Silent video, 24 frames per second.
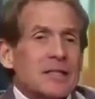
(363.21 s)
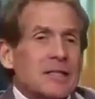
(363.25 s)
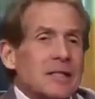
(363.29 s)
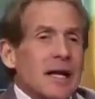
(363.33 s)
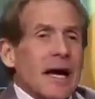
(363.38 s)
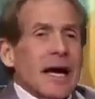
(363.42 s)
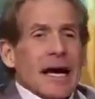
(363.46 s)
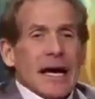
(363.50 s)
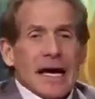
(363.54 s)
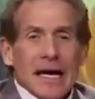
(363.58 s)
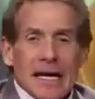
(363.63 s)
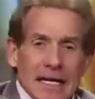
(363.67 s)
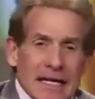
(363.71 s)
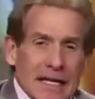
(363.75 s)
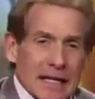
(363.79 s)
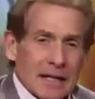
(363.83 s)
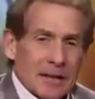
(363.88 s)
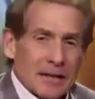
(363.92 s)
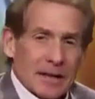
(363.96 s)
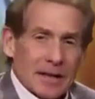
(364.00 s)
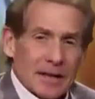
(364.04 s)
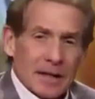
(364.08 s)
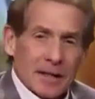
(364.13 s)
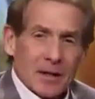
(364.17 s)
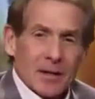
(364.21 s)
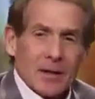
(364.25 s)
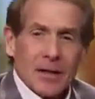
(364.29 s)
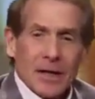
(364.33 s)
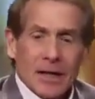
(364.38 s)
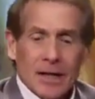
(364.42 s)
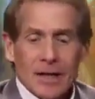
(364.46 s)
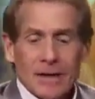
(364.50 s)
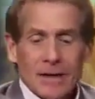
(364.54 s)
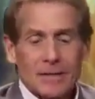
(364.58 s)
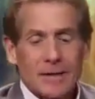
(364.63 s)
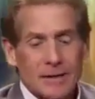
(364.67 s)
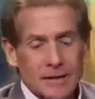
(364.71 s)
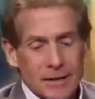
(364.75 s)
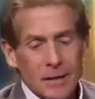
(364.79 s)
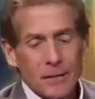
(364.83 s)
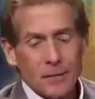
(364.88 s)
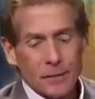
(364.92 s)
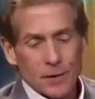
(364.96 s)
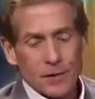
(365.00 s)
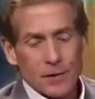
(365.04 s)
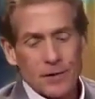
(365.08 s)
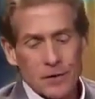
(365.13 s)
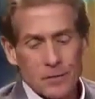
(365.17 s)
to hang in there, the
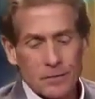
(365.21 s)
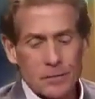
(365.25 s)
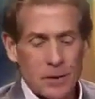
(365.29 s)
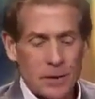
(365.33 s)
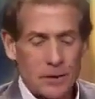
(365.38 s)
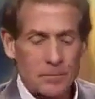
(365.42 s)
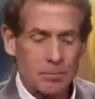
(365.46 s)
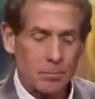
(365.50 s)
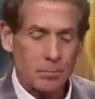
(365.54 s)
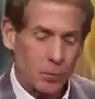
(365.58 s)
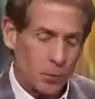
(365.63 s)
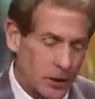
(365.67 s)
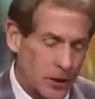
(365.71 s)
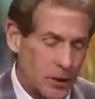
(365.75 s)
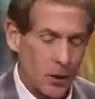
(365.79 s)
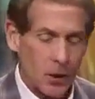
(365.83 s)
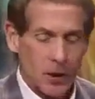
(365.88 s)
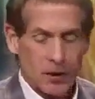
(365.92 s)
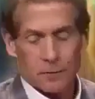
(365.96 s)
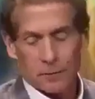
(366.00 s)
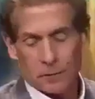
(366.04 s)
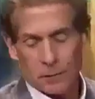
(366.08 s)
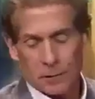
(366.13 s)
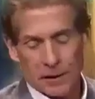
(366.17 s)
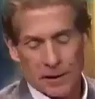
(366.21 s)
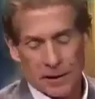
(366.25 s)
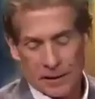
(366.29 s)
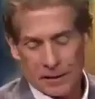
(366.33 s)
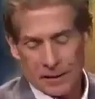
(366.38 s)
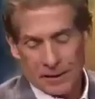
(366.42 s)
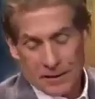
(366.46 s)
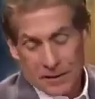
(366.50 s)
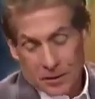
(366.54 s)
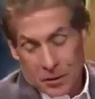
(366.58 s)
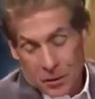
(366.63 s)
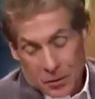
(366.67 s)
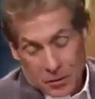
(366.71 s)
defense has been pretty awful lately.